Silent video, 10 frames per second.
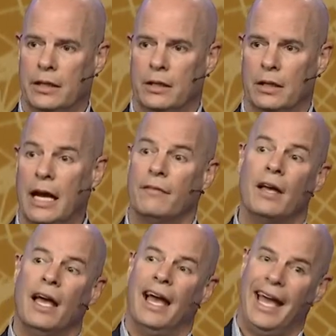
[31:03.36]
in your life
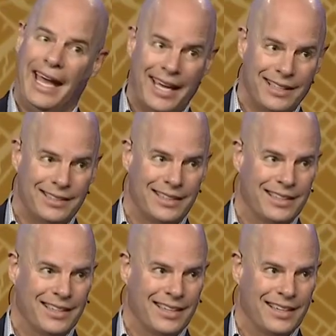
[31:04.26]
and
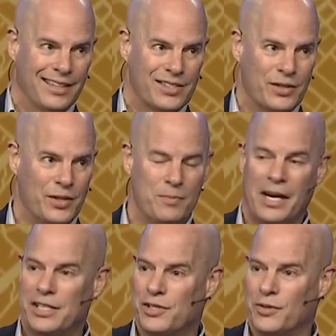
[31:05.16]
so that you
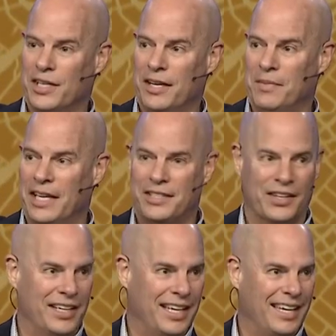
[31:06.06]
might join Him in
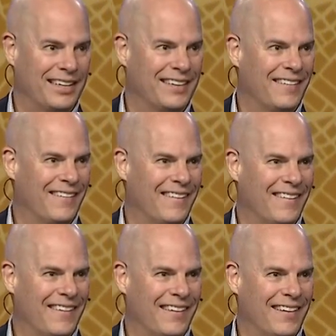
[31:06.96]
eternity.
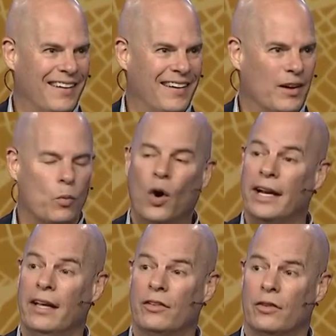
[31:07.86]

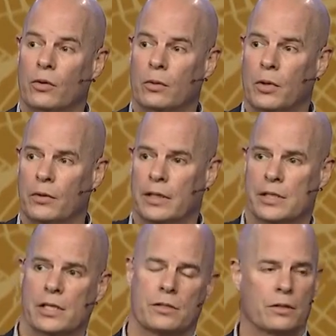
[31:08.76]
What is your broken
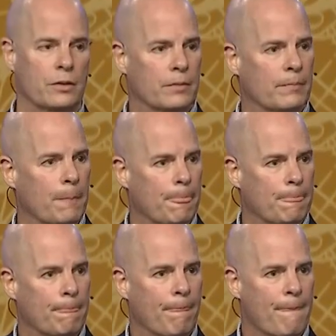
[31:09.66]
cistern?
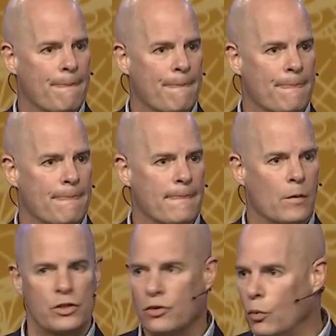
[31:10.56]

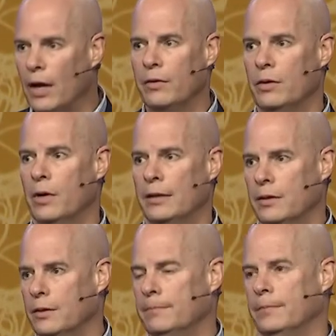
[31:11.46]
What's the well you run
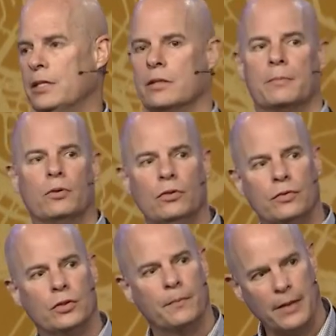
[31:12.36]
to? Is it
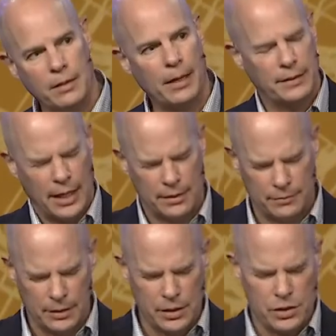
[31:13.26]
approval? Think about that.
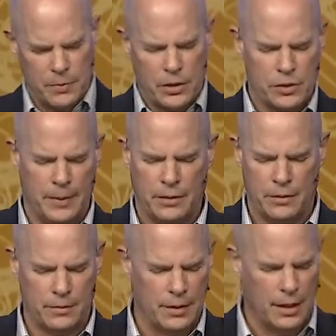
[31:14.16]
Let the Spirit speak to
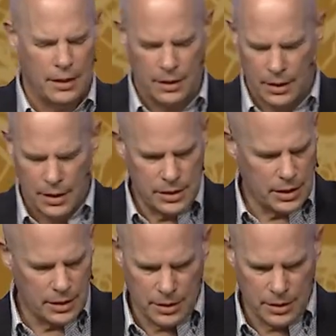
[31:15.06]
you. Is it